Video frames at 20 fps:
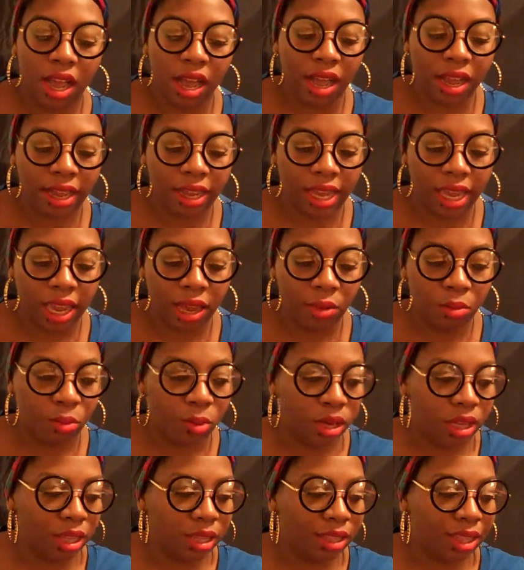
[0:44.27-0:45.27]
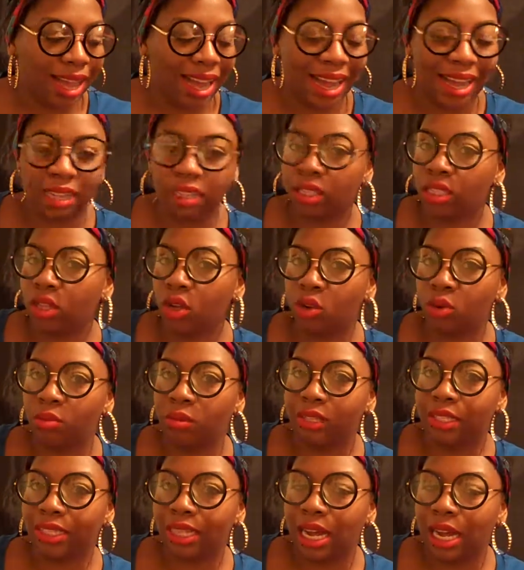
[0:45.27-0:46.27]
It came with hot stone
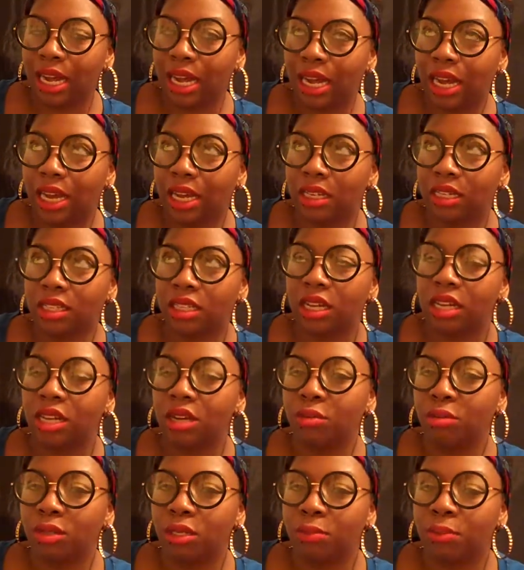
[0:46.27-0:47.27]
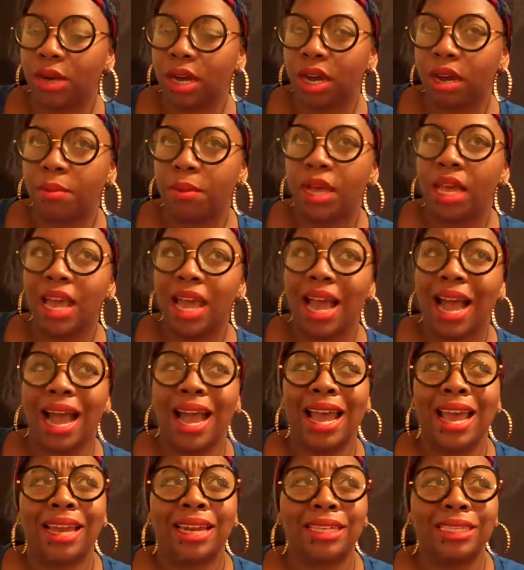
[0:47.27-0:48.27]
massage. It was a bomb.
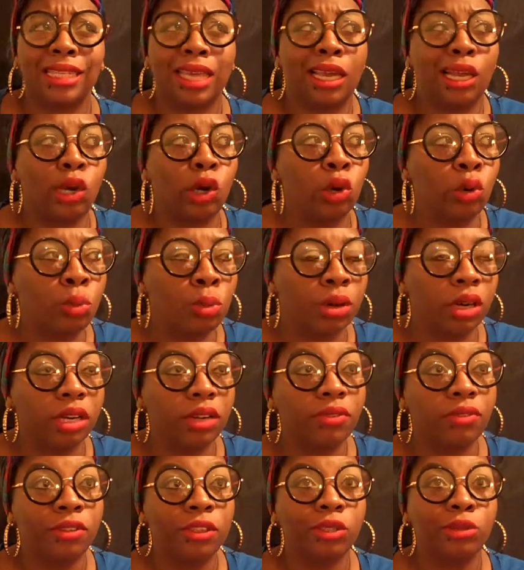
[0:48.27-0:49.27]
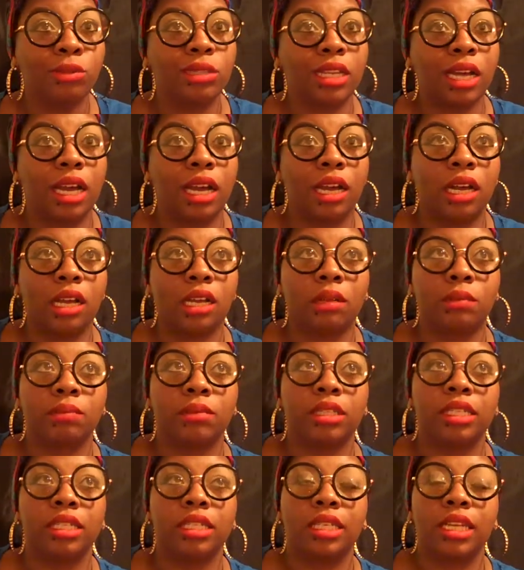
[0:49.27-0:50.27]
I had to take Uber a few
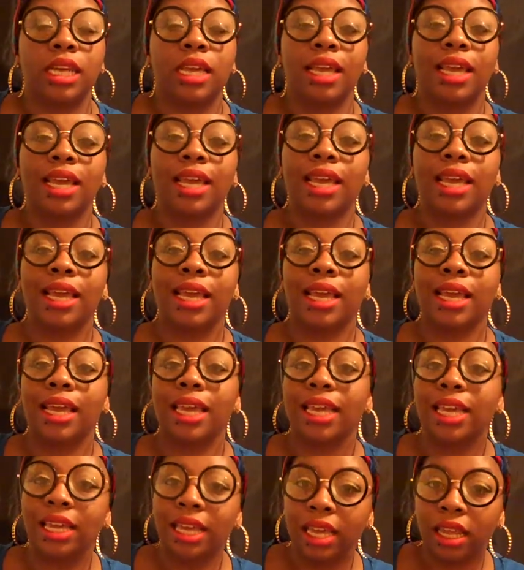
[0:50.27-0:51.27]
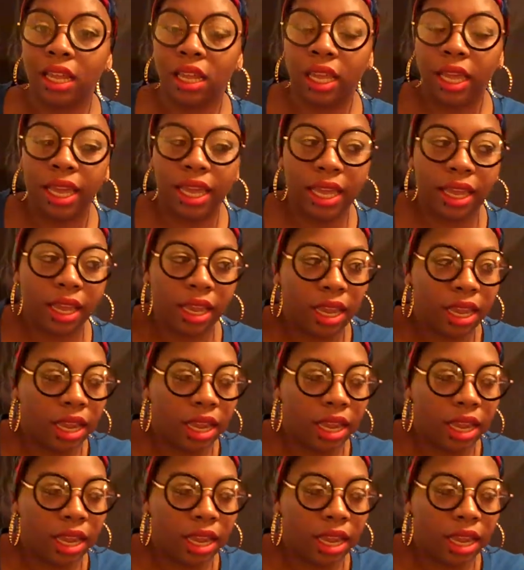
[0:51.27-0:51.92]
times in LA